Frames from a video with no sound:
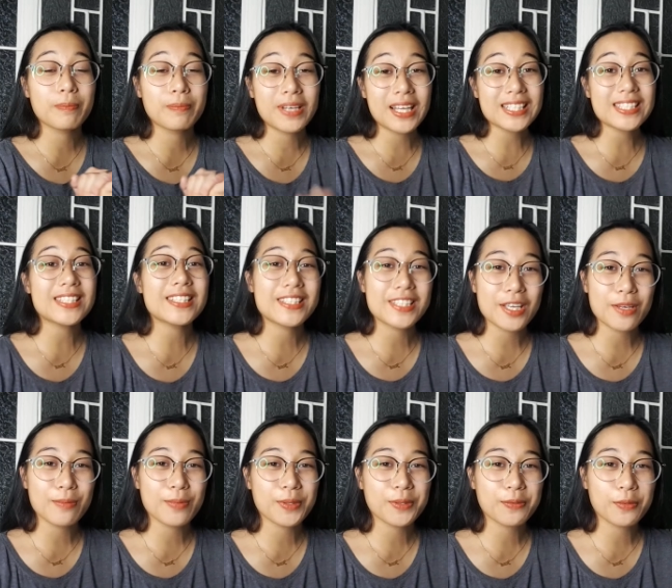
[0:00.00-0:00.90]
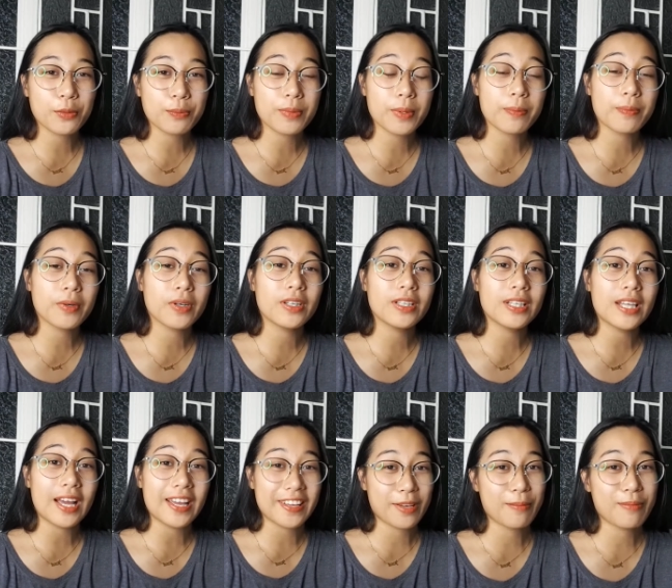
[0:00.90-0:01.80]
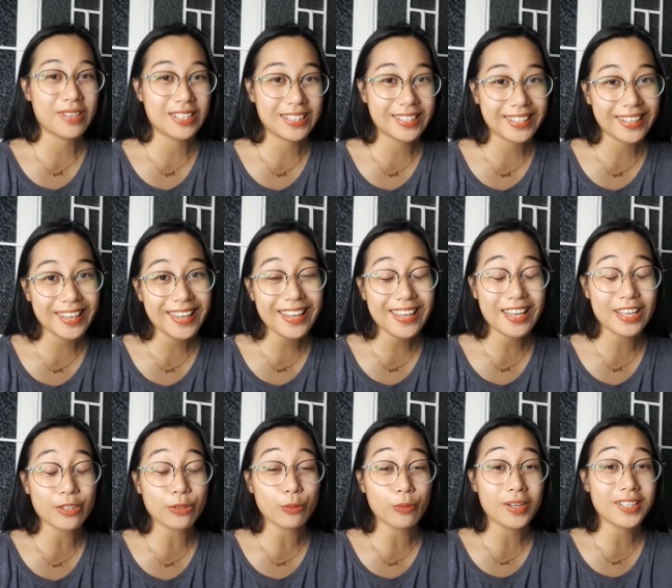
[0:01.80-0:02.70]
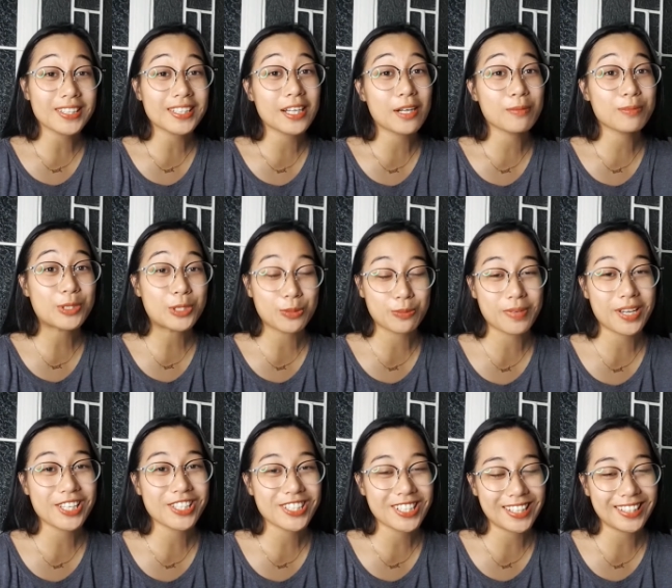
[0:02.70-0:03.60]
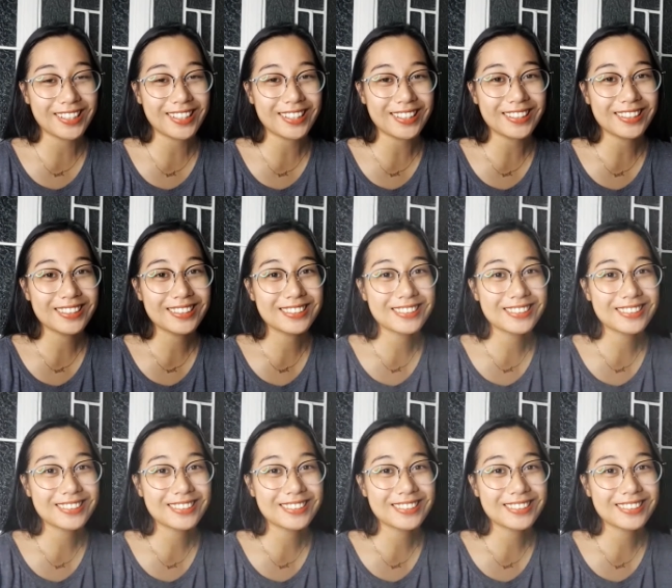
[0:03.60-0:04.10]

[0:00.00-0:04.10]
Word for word: Blessed day beautiful people, I am Elie and welcome to my channel.